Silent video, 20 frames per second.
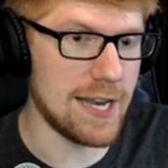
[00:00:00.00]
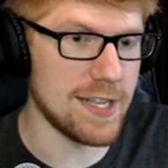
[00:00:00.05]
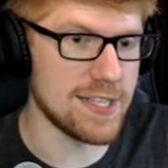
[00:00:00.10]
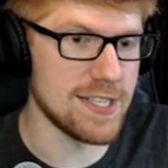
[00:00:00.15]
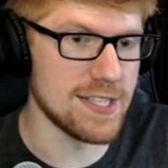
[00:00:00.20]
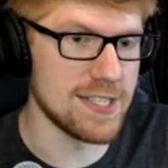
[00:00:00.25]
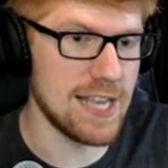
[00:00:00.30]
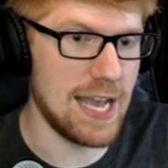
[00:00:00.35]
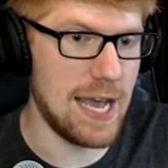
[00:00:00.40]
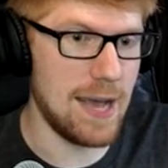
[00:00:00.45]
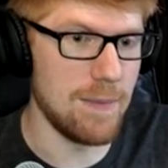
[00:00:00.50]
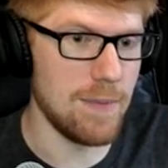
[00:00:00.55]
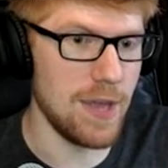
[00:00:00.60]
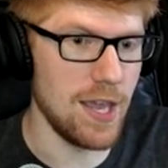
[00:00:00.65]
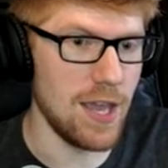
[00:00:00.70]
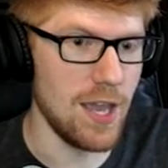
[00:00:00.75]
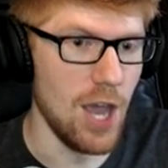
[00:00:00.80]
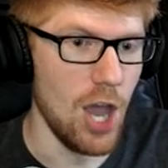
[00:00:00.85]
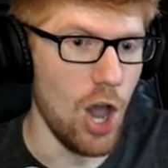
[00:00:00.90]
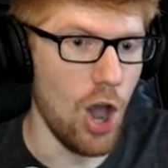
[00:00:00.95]
it's a
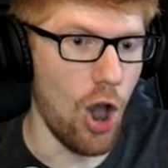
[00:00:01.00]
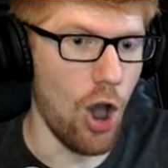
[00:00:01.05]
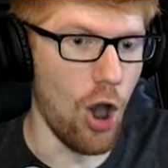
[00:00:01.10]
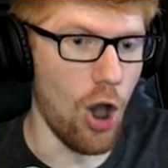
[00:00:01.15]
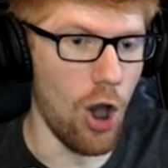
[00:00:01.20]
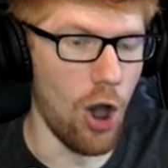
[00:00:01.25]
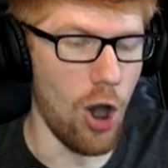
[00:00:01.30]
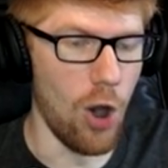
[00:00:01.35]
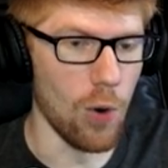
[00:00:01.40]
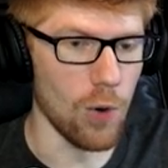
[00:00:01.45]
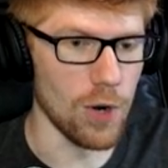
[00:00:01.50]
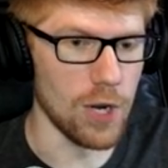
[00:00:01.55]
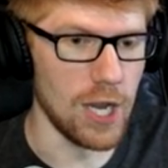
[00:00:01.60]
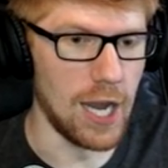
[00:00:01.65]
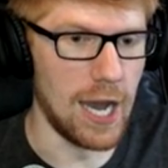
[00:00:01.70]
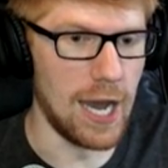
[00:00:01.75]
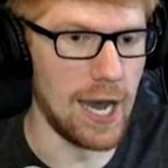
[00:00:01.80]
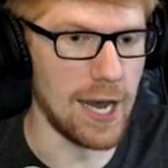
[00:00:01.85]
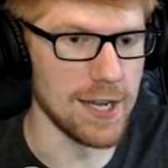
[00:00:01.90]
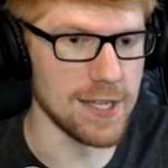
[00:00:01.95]
zombie. Oh,
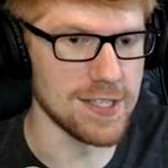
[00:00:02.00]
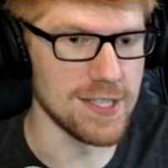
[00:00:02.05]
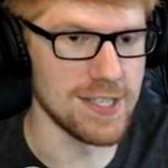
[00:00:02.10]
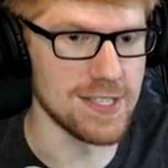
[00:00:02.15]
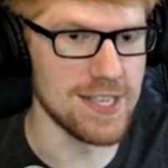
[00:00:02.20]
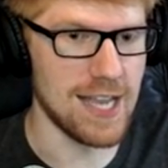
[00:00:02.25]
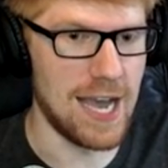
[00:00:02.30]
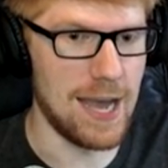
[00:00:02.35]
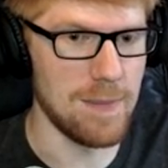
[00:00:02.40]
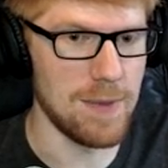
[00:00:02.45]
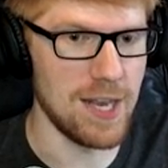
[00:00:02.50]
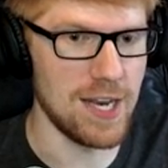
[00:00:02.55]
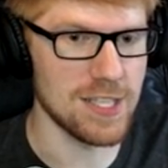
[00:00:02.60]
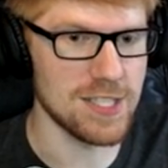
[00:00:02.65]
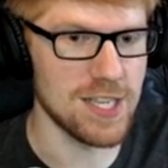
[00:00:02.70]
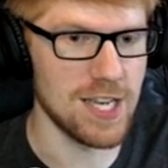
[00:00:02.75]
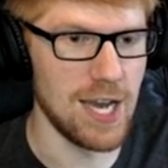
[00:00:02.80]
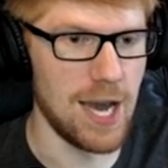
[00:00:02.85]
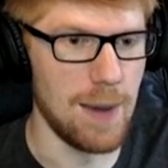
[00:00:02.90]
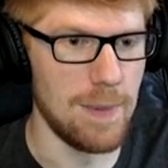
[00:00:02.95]
God, it's a zombie and
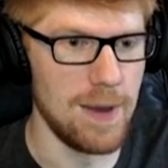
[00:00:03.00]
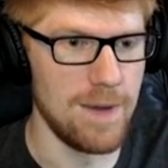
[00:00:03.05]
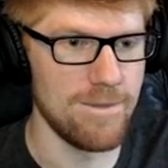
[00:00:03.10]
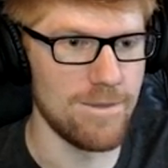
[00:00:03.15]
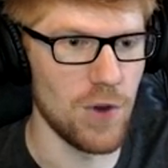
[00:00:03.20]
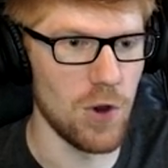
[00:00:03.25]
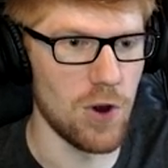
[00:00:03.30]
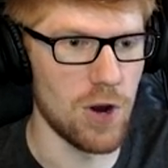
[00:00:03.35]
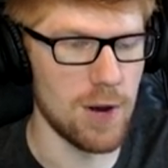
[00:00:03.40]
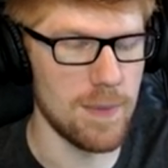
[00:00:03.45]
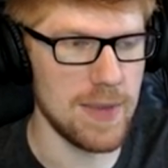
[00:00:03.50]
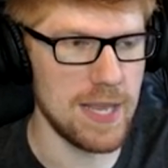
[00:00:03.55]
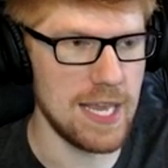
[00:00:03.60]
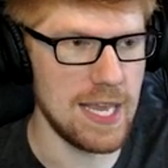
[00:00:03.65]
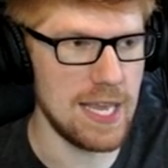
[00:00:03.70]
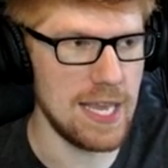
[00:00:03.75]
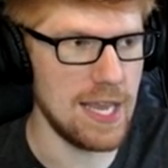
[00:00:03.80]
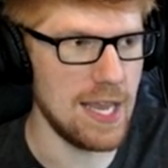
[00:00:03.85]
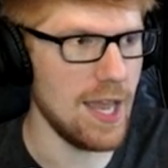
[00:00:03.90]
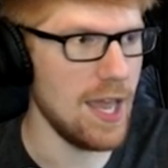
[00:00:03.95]
it's coming for
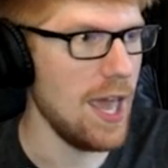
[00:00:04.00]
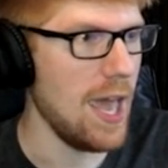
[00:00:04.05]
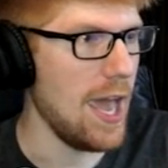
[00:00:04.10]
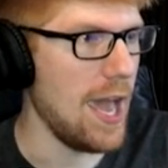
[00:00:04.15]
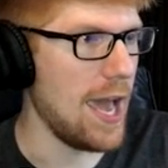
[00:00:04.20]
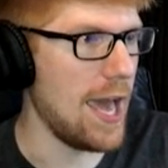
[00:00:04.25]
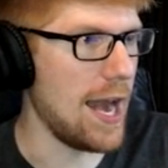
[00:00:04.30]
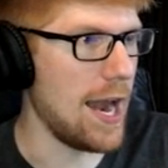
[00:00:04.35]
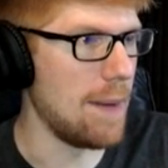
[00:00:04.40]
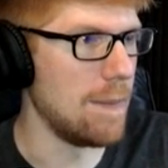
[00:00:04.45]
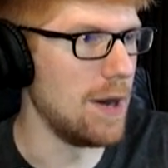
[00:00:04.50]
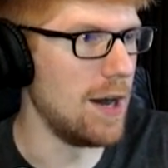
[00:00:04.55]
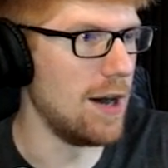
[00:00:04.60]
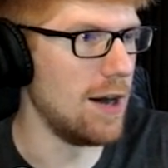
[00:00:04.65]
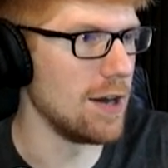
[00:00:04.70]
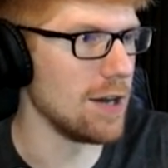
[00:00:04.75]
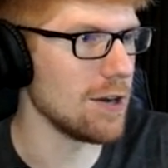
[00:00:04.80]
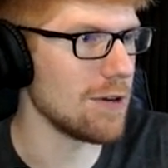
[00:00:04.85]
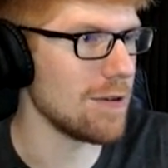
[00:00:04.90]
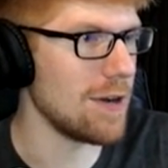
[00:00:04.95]
me. And I'm
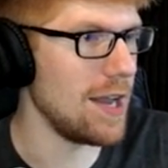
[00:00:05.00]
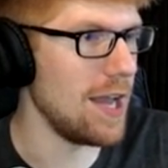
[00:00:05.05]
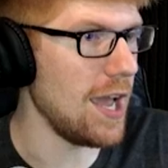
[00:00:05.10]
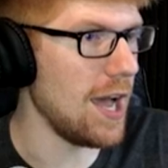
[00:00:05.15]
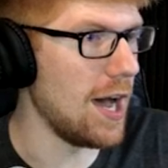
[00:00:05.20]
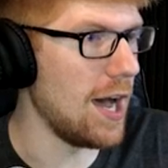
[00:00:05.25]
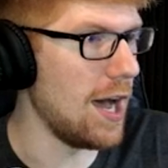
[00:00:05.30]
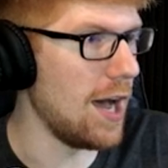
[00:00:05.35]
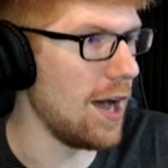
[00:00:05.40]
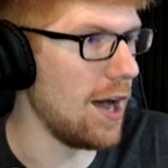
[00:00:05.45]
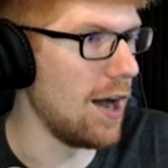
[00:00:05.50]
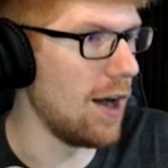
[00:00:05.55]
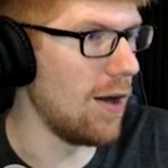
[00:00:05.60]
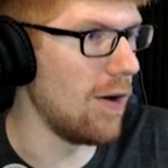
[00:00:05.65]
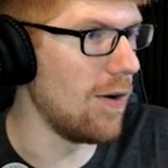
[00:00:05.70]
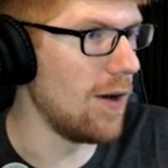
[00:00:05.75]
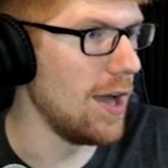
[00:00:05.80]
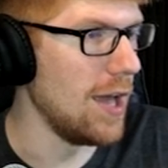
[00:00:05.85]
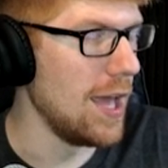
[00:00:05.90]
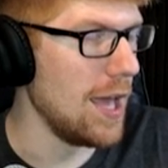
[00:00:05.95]
hungry. Uh
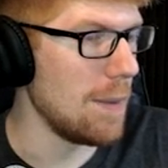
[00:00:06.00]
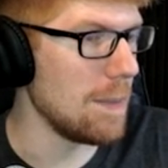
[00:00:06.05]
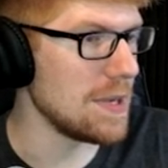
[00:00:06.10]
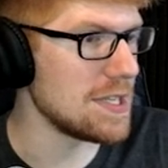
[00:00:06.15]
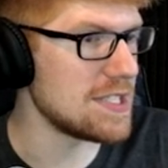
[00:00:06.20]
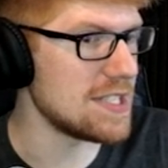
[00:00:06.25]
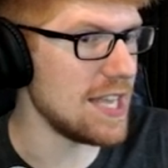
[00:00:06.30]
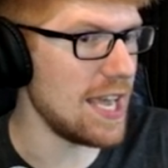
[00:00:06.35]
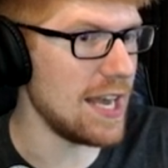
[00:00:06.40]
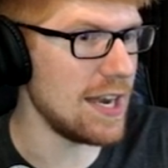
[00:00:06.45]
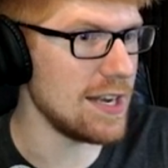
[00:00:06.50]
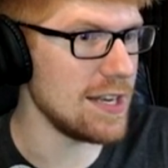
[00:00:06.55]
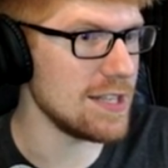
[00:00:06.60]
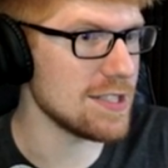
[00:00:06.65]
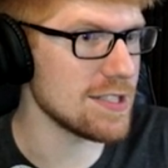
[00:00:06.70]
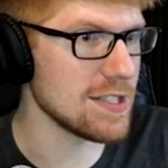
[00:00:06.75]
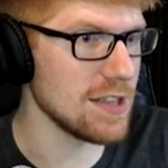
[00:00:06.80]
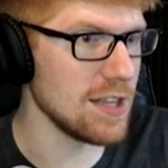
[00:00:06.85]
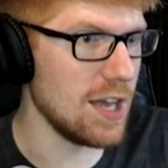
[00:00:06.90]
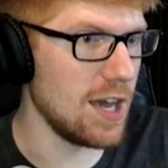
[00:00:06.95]
oh. My
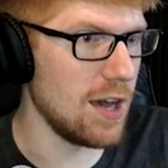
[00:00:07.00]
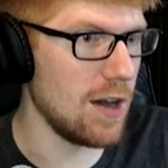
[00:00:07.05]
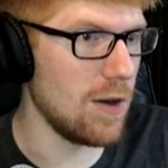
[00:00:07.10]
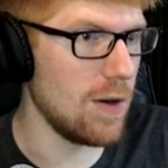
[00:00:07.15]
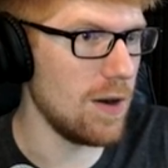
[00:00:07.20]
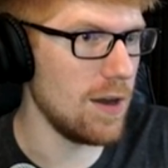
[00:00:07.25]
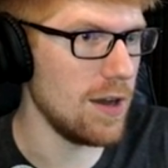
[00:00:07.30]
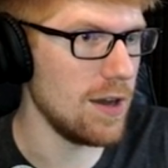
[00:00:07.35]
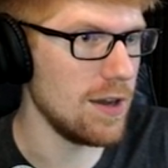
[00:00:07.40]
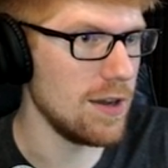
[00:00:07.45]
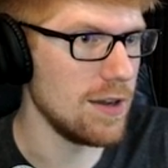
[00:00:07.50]
sanity's low.